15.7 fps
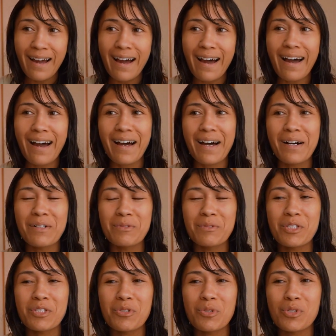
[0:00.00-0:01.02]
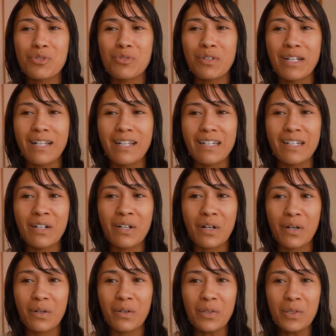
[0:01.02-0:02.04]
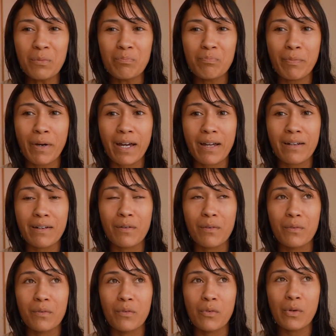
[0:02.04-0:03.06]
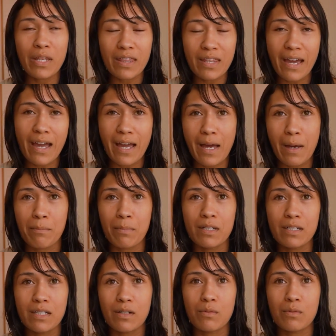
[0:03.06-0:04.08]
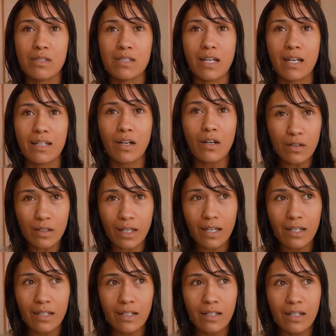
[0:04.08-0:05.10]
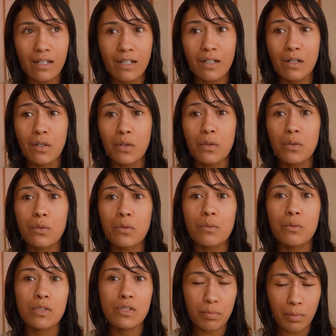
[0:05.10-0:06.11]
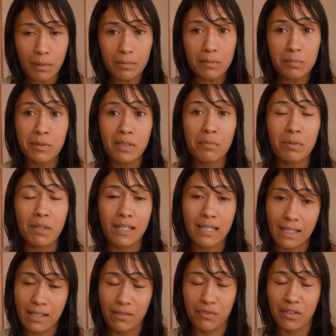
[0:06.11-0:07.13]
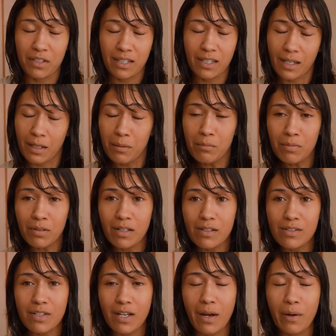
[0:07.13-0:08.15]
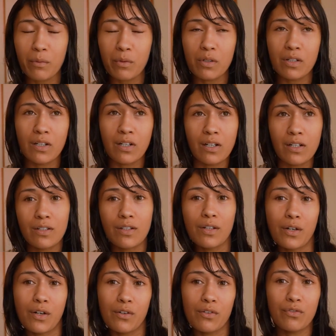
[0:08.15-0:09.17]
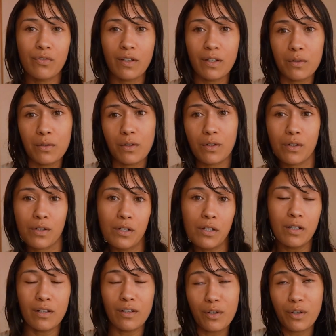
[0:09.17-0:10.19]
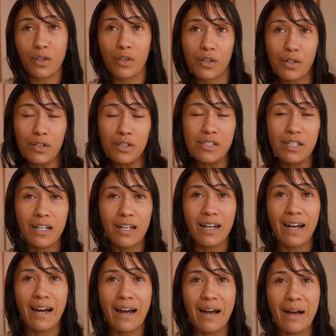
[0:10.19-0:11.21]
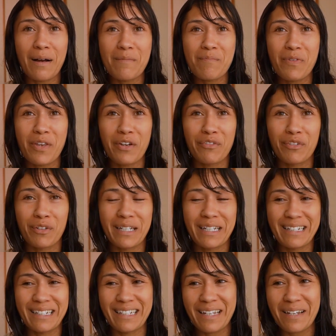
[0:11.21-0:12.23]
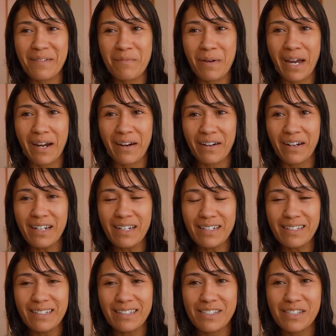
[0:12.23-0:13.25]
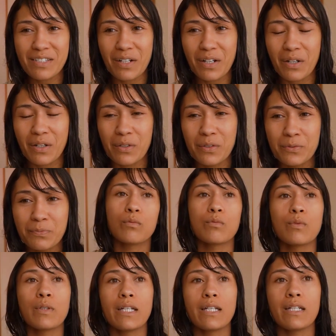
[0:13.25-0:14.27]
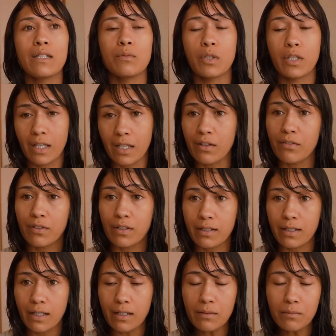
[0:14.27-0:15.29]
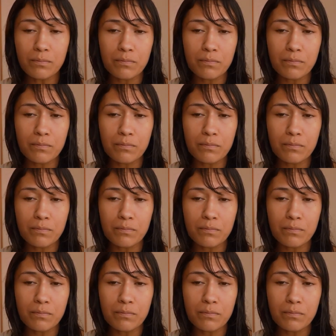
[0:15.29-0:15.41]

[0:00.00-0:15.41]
which was really cool. But when that happened, it was like, okay, we should probably be careful again because I want to, feel good, look good if we're going to get married. So we were careful again.